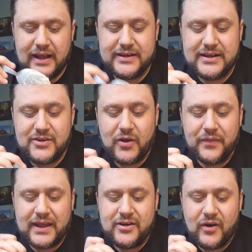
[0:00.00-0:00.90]
And then you've
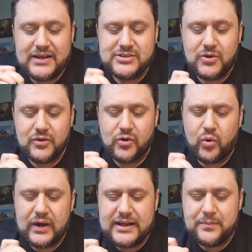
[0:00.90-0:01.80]
got that nice sort of
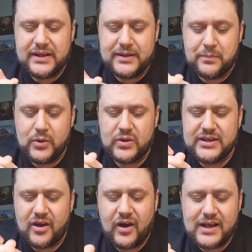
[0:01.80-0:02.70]
creamy,
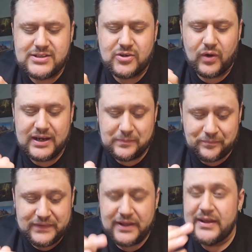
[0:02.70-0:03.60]
milky ice
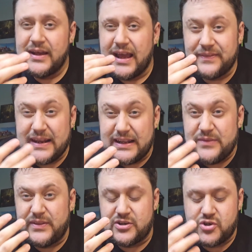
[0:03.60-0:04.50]
cream. And then
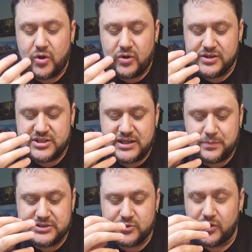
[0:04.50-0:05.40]
even the chocolate
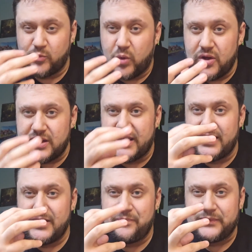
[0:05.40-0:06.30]
chips sort of work
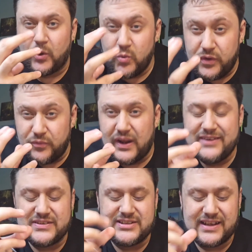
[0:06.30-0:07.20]
here. All the
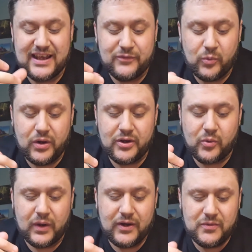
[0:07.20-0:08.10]
flavours together
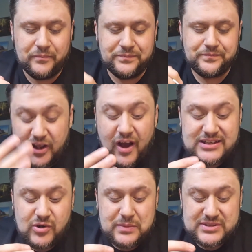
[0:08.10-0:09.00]
work well. So the
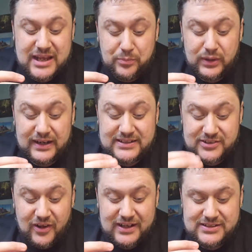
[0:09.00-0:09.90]
ice cream separately
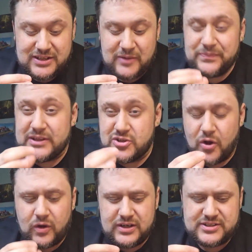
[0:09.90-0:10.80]
is nice. The
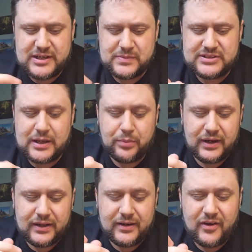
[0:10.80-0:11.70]
chocolate chips
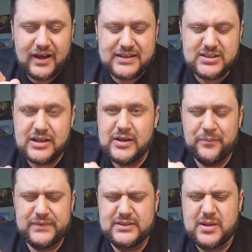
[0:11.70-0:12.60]
separately are nice.
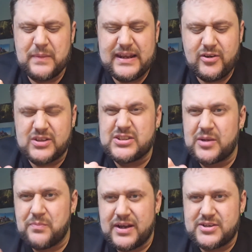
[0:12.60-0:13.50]
To me, not
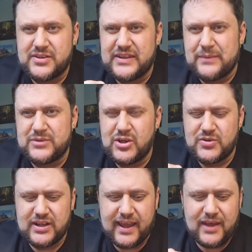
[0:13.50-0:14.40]
so much them
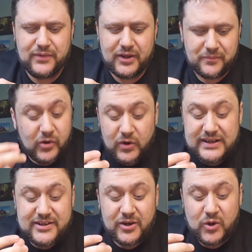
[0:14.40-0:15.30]
two together. The
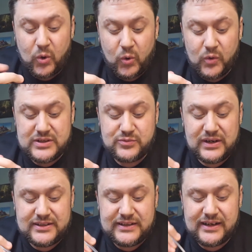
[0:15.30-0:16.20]
cookie dough core is
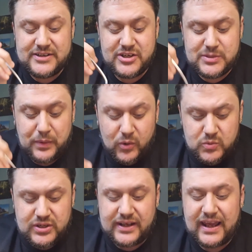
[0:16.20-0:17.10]
really delicious, but
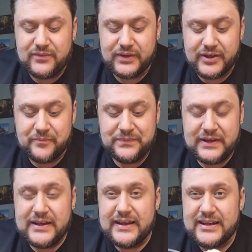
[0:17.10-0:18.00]
all together,
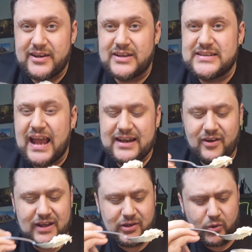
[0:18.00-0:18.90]
it does add
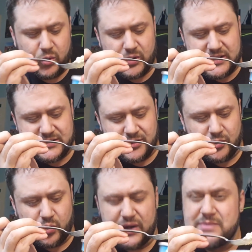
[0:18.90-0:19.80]
like a cookies and
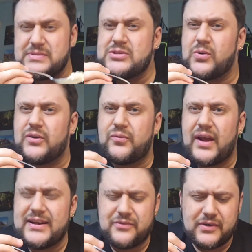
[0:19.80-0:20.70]
cream sort of
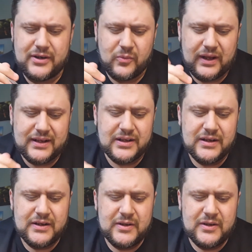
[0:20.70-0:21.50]
flavour in a way.